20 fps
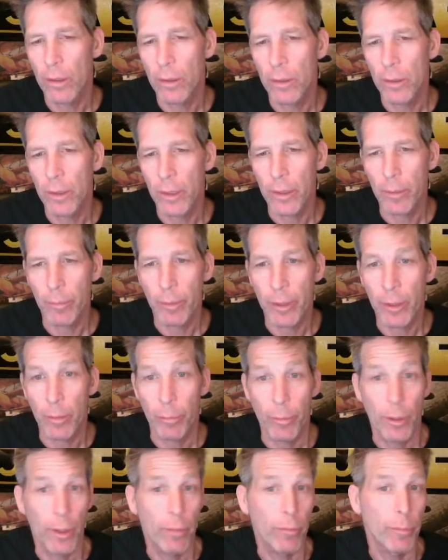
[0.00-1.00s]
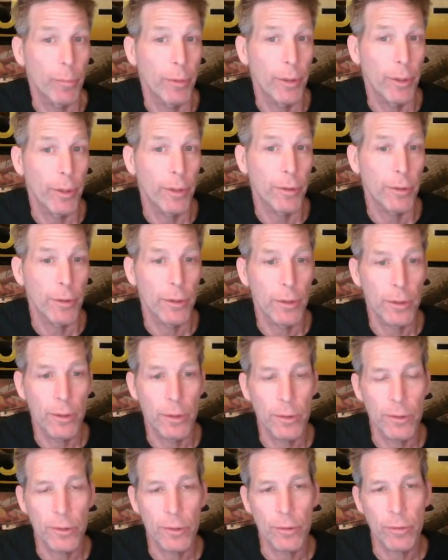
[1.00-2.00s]
I can make it a private page. Done.
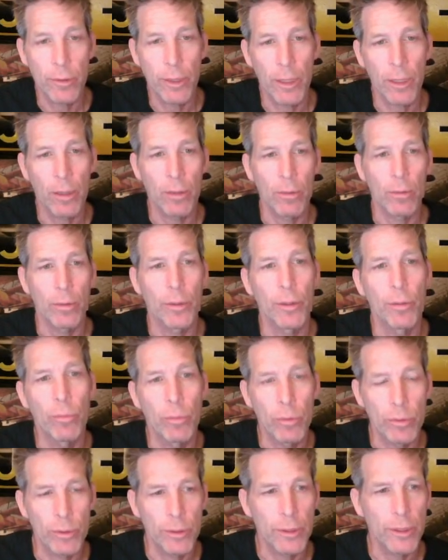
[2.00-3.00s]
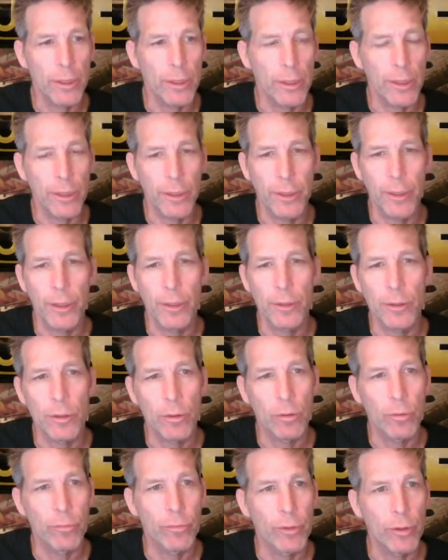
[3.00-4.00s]
So now you won't see it in here. So
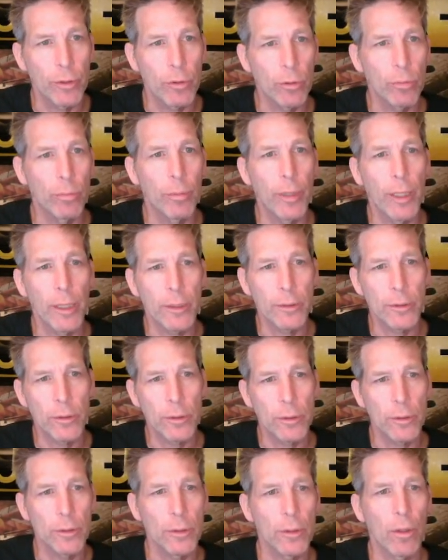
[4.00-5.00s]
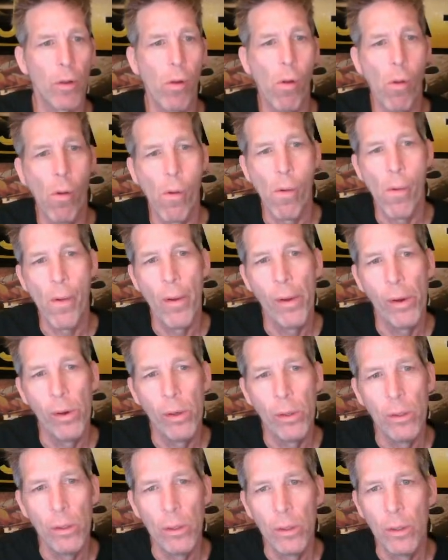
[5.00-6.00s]
if you go back to the
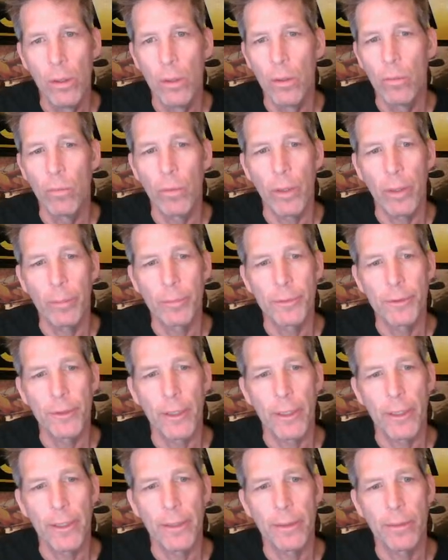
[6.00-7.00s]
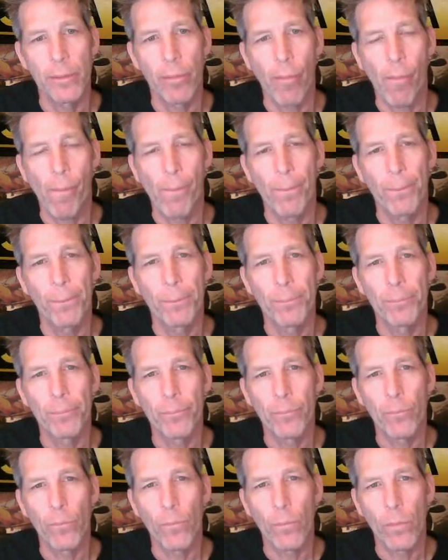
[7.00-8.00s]
website,
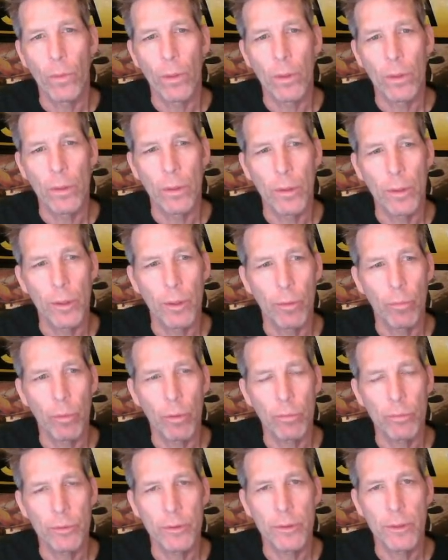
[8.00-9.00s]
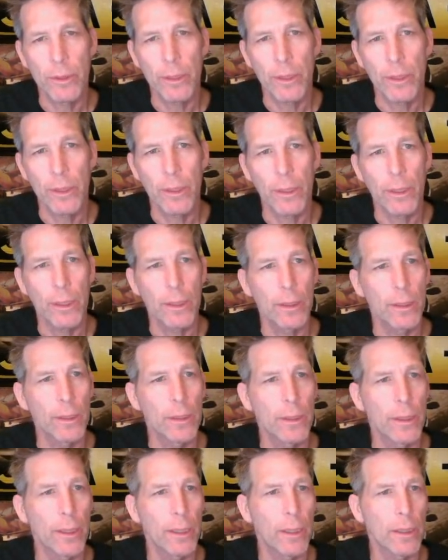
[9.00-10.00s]
you won't see it in
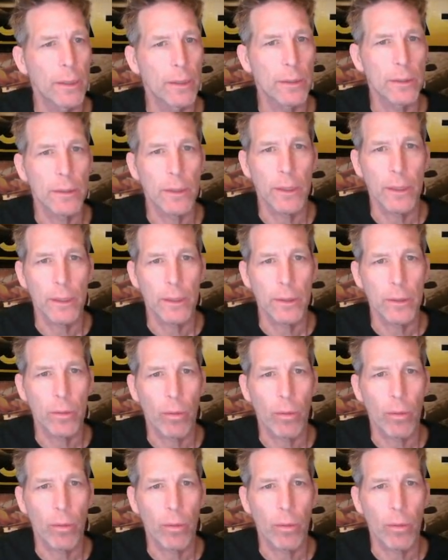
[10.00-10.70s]
that site.